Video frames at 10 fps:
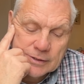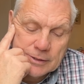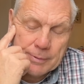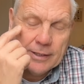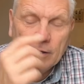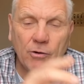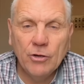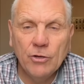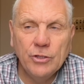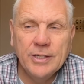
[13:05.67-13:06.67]
Depending on
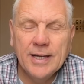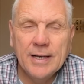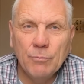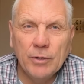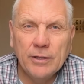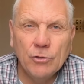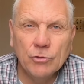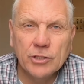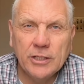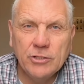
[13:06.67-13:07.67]
who you're dealing with,
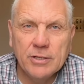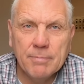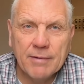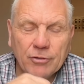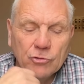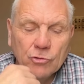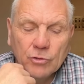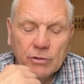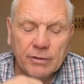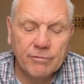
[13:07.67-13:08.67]
your teaching methods or
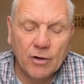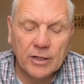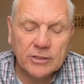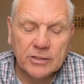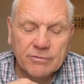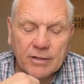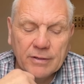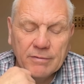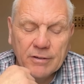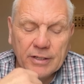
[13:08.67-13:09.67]
your advice is
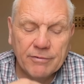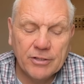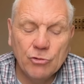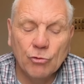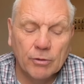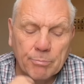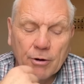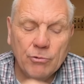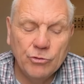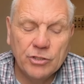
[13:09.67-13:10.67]
very, very different. Your
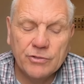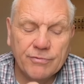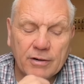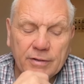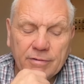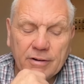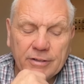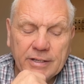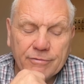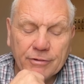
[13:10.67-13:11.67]
approach is very,
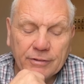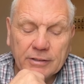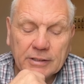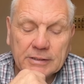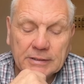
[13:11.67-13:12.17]
very different.